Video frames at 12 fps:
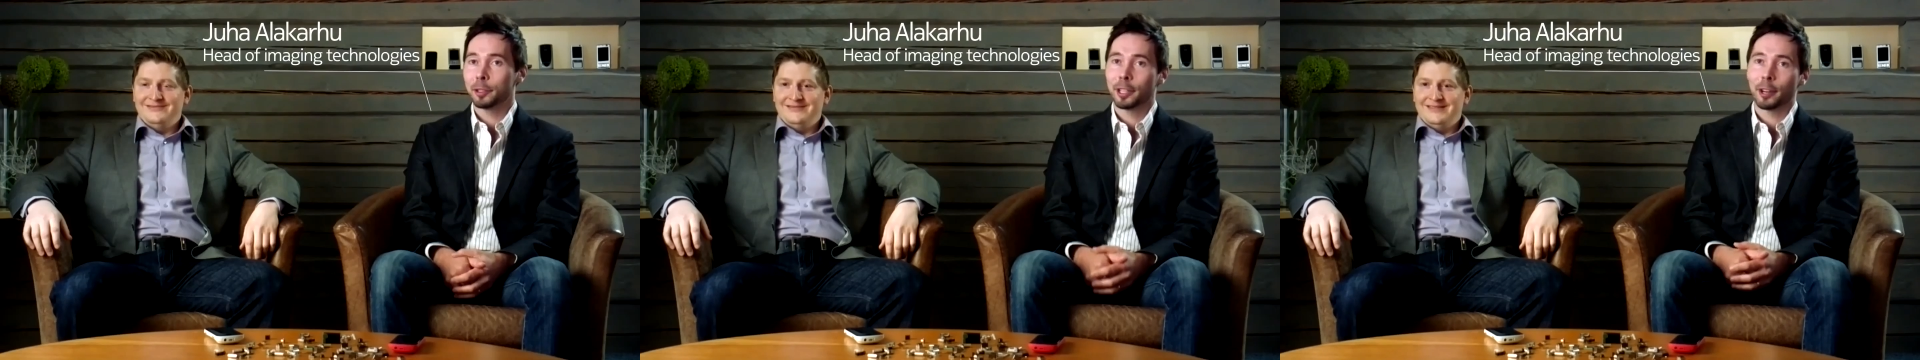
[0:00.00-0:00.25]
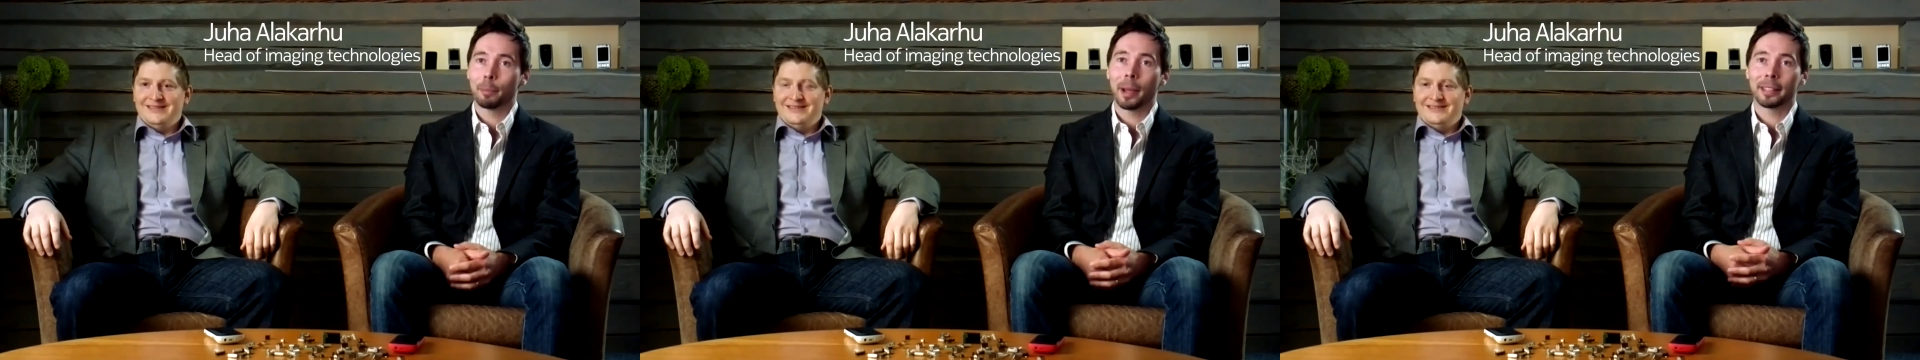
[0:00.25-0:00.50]
Speaker 1: wasn't
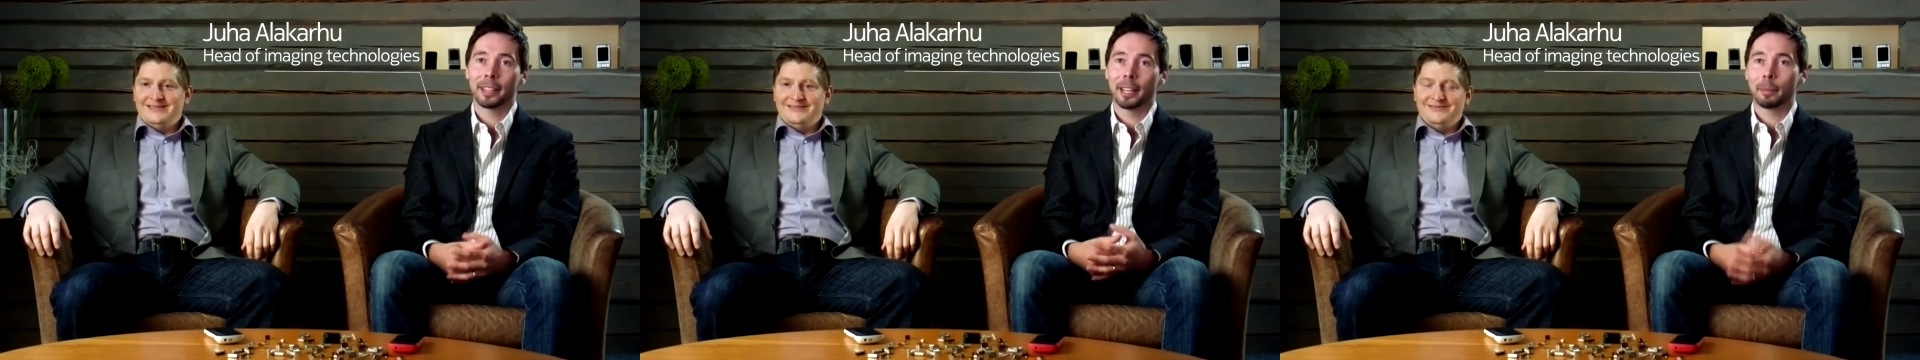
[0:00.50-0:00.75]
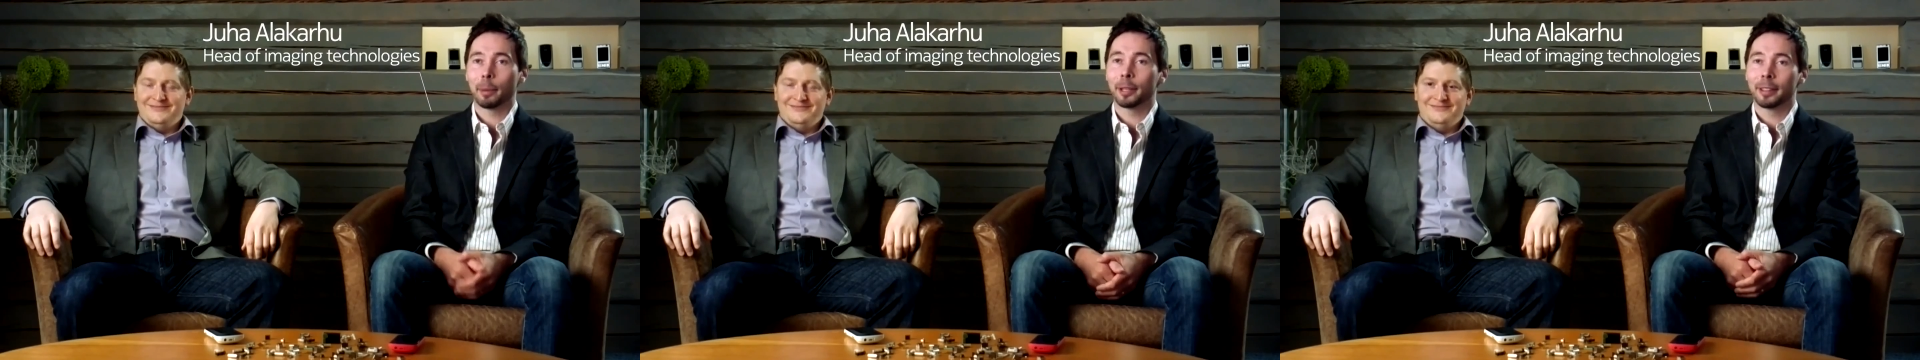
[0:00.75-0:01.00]
here back
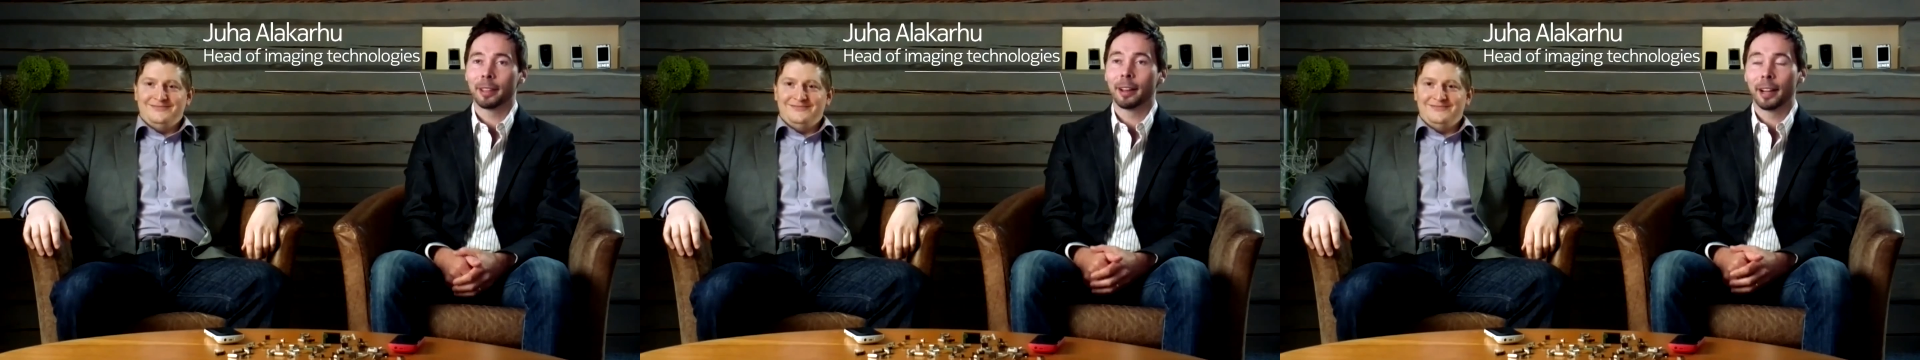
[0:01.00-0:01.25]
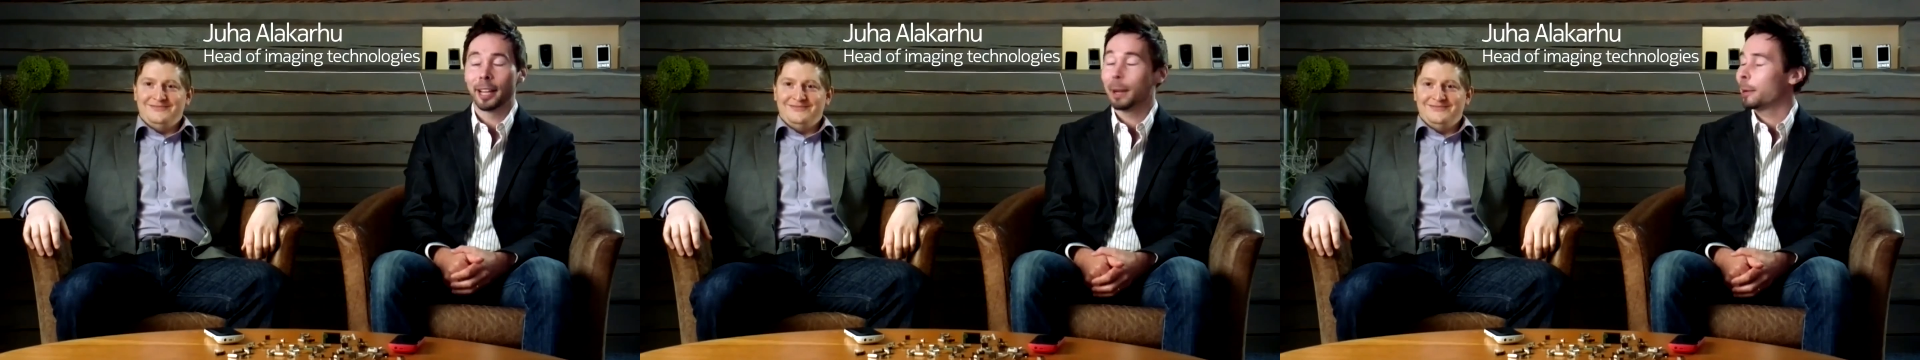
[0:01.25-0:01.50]
then, but uh,
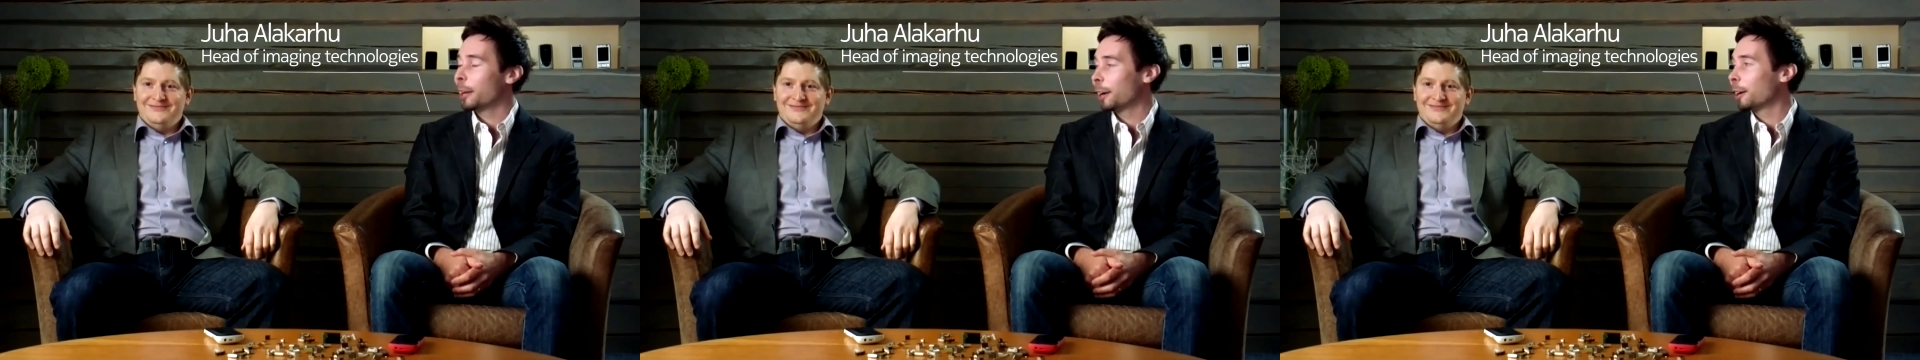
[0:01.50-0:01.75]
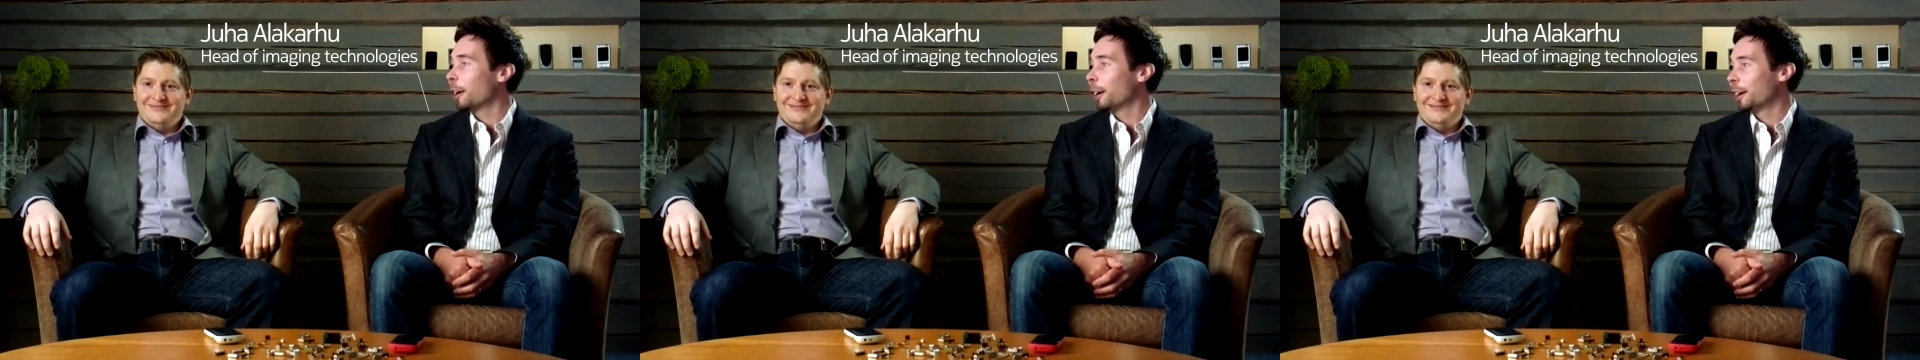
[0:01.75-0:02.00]
I am a
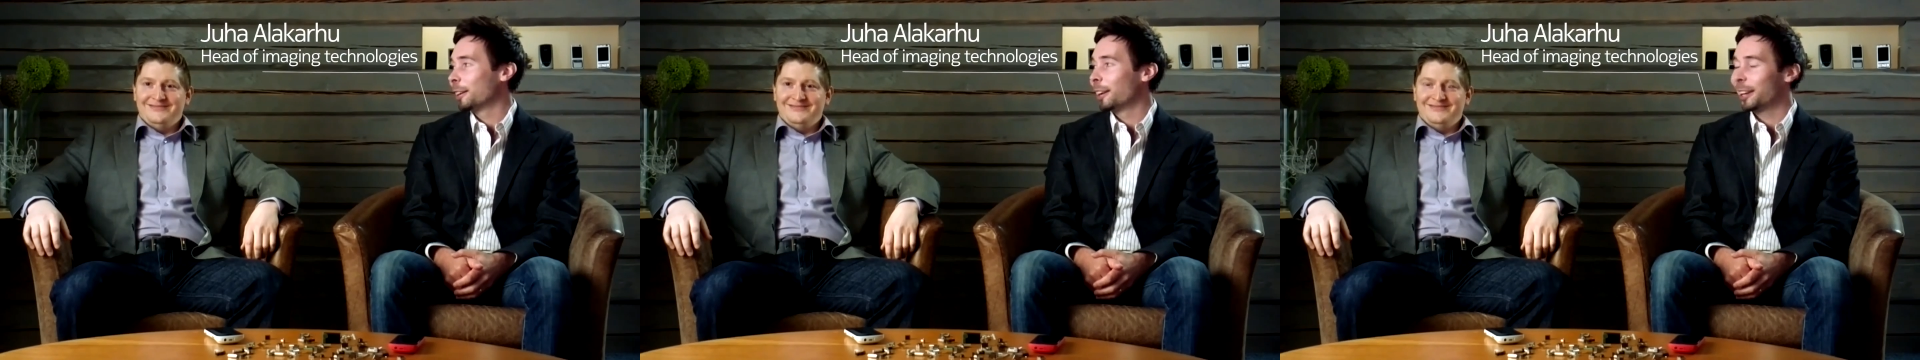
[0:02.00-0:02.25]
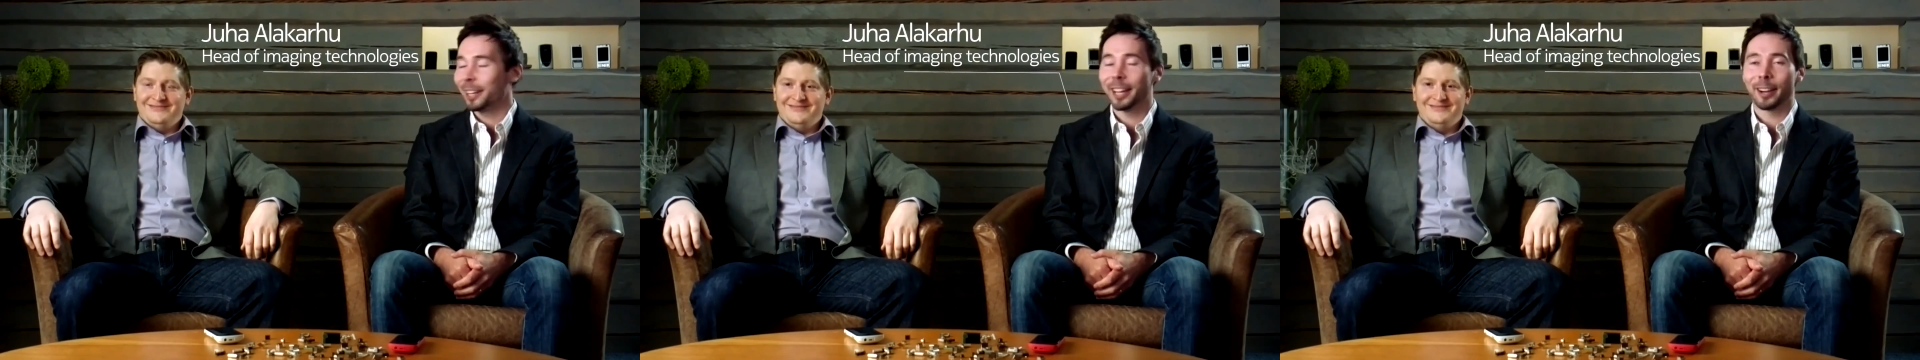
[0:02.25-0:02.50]
young guy,
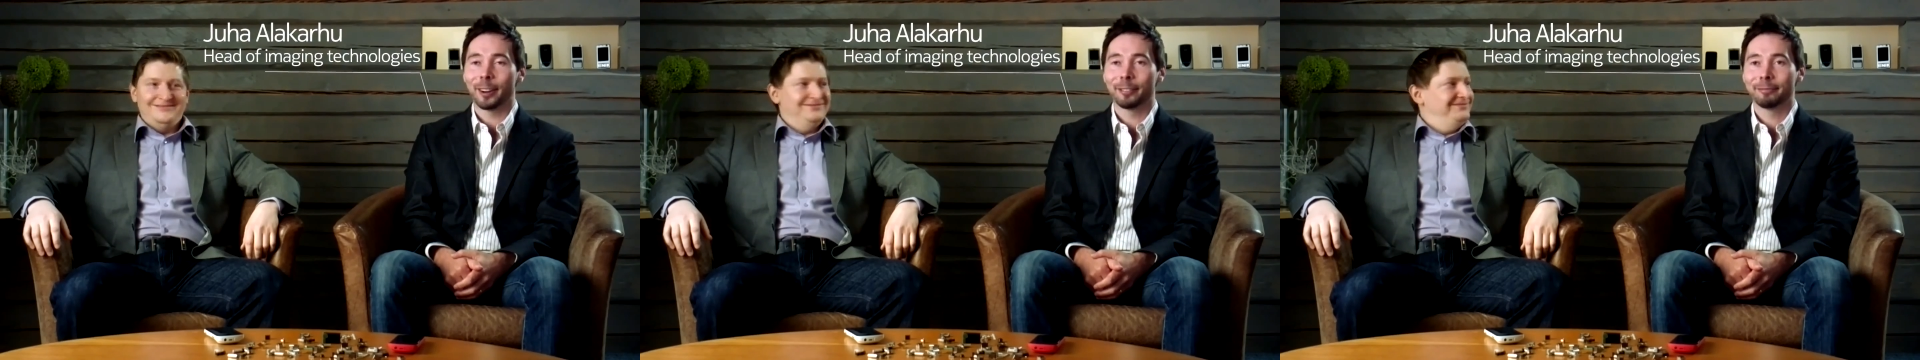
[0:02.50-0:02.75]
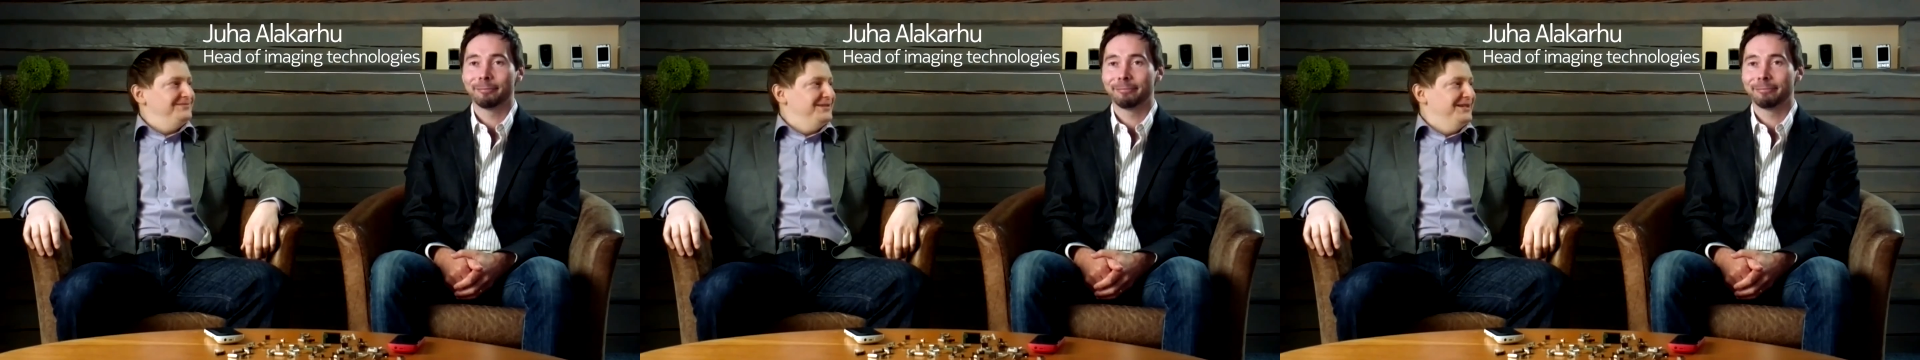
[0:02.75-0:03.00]
unlike Eero.